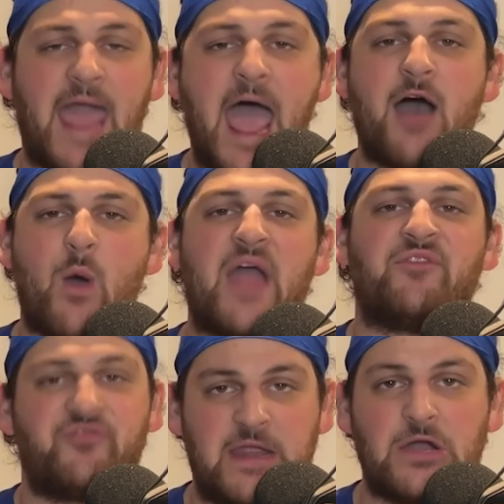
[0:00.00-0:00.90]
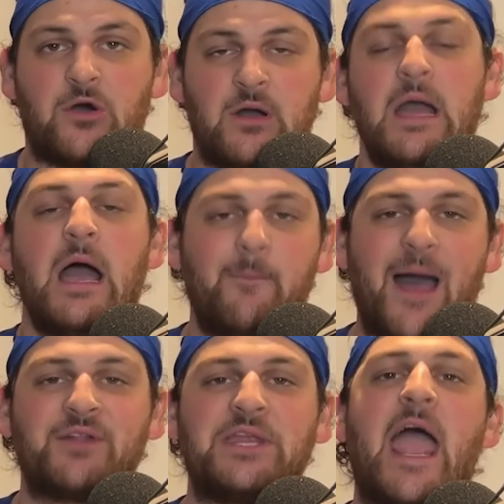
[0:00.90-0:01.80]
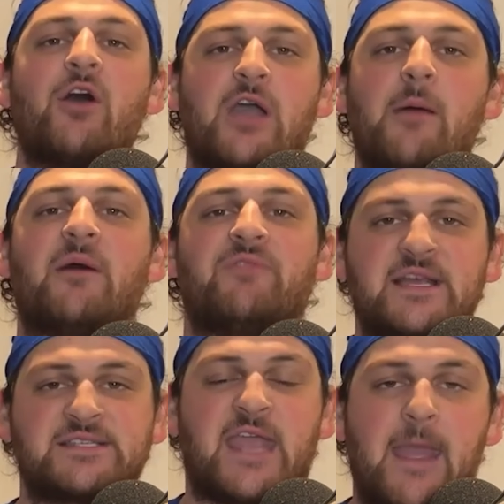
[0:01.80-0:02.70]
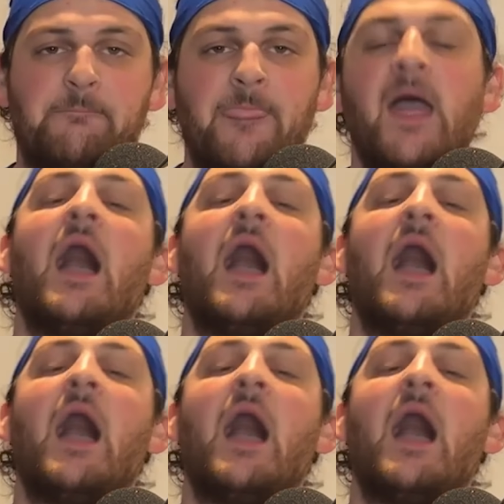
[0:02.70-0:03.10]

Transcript: in how I feel about the outcome of this game.